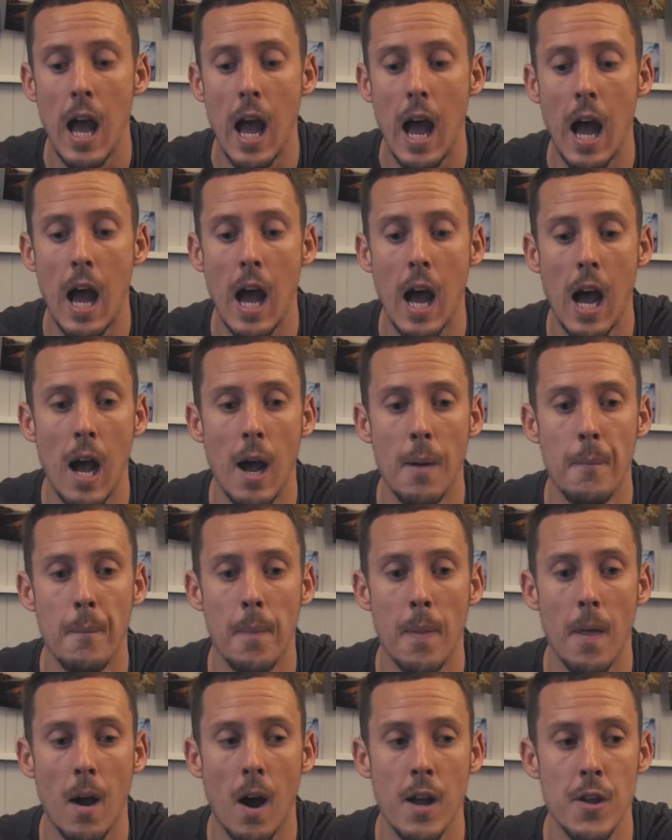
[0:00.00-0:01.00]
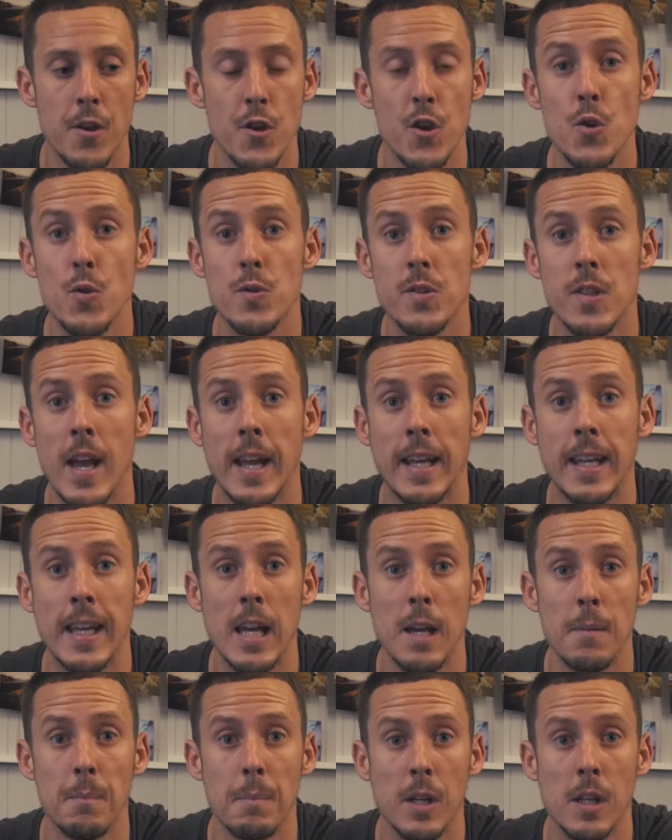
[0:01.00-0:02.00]
I use their
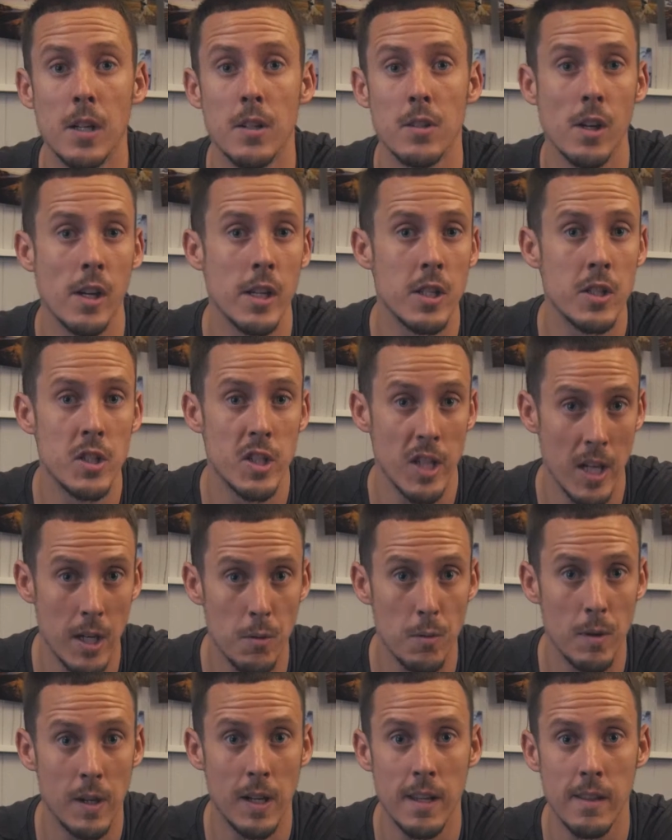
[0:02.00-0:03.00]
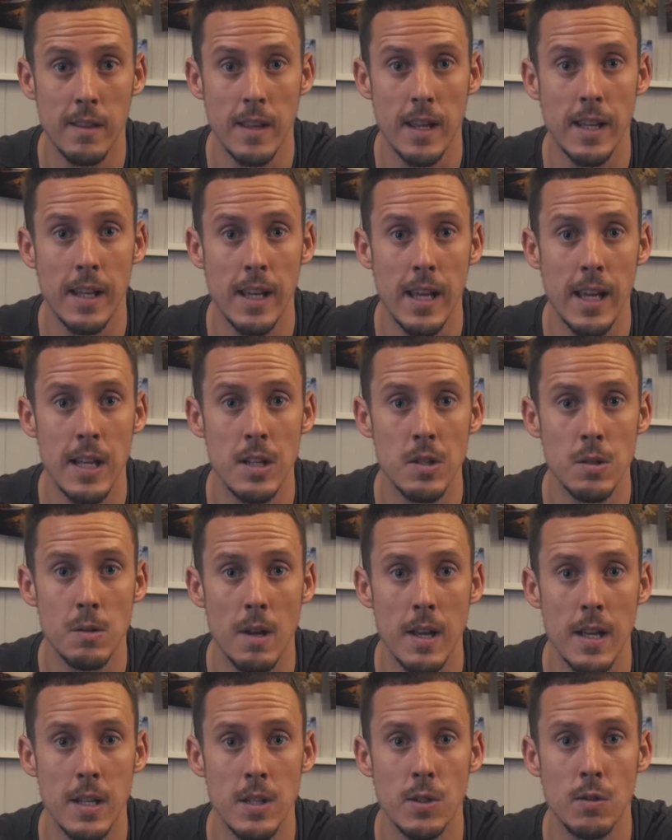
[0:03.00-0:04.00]
kit because I genuinely think it
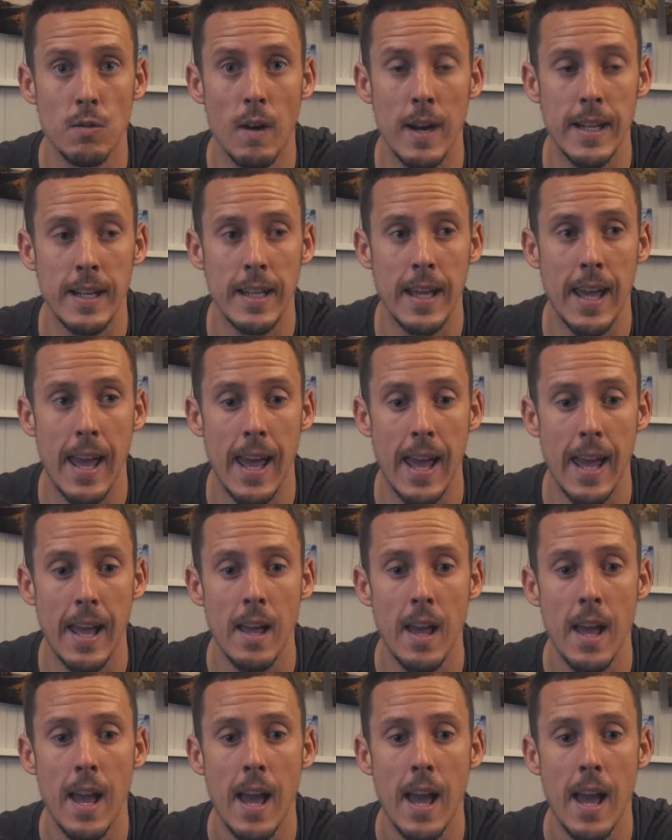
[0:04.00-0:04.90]
is great gear.